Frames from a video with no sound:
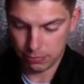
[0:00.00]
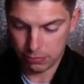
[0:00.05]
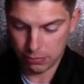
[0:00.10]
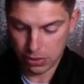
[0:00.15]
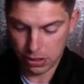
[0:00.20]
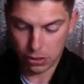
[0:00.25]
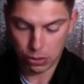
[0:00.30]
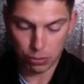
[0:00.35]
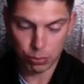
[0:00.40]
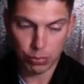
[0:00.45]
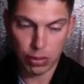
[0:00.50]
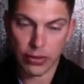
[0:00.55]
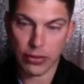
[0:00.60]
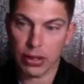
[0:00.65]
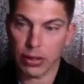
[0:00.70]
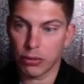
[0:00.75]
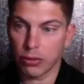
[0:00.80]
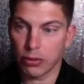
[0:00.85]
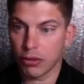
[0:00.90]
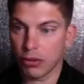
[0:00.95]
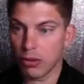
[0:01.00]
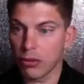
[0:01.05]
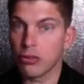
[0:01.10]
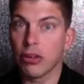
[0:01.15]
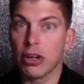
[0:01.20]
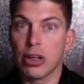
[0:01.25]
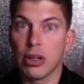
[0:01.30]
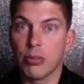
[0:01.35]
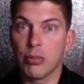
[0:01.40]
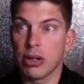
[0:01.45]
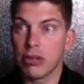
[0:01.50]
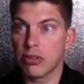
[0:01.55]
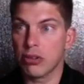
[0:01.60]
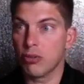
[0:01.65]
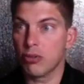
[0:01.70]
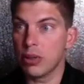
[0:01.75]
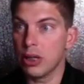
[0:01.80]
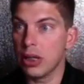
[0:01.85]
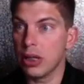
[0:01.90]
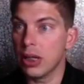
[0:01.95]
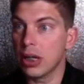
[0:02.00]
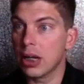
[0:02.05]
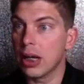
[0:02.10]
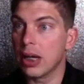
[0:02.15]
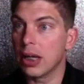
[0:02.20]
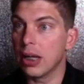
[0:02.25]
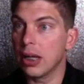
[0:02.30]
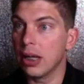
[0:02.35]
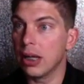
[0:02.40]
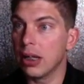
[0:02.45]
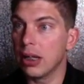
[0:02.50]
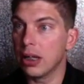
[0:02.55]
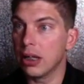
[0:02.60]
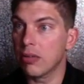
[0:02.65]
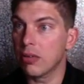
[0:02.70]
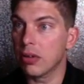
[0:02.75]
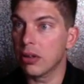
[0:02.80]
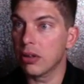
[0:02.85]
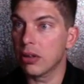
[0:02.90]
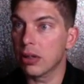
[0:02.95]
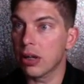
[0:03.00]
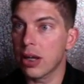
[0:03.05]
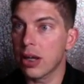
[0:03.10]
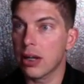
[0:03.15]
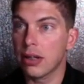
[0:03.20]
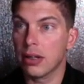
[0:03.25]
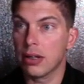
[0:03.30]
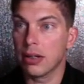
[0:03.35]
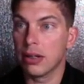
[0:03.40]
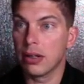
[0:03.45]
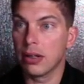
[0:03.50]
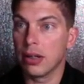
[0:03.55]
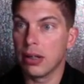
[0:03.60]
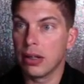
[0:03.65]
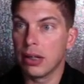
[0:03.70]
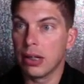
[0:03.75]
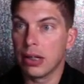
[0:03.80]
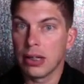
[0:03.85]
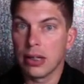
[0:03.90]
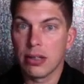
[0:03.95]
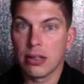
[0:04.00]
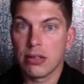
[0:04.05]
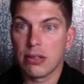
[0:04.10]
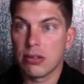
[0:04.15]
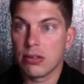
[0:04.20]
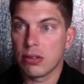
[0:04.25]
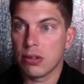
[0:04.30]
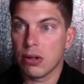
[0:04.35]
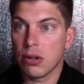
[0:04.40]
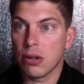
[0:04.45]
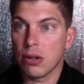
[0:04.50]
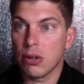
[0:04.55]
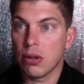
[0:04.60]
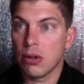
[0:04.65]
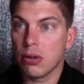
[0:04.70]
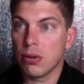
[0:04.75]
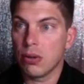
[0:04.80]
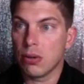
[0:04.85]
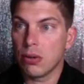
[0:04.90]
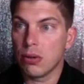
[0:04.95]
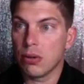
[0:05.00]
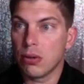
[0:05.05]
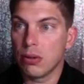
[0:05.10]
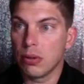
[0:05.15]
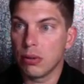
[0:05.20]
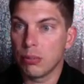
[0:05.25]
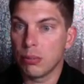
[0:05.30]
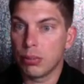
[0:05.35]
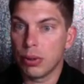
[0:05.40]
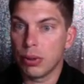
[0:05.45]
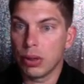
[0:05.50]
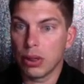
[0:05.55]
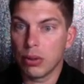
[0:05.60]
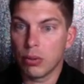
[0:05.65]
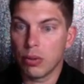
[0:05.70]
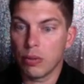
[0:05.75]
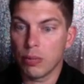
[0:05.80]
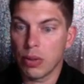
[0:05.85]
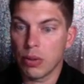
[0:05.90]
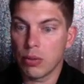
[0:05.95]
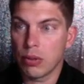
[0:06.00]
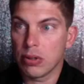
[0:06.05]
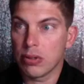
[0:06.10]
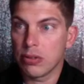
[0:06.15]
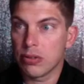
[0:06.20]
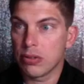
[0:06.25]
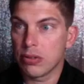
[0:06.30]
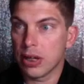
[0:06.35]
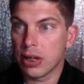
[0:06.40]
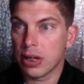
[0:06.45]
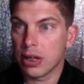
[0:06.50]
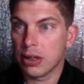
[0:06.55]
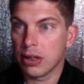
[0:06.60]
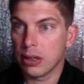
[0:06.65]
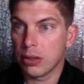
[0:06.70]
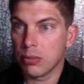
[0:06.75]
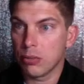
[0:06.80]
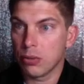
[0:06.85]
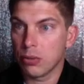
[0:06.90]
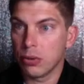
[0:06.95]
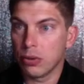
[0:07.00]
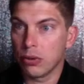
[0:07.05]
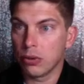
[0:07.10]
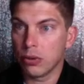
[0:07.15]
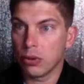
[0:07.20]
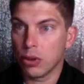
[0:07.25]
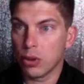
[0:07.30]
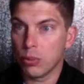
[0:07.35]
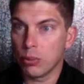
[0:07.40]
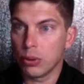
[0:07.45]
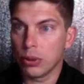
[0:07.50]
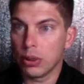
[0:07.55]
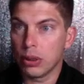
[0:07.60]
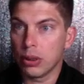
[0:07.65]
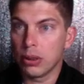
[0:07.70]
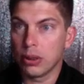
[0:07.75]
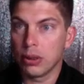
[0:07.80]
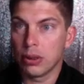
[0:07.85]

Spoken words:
don't know, I think Rochelle's trying to message me and I can't even look at it. So bear with me 1 second. I'm going to open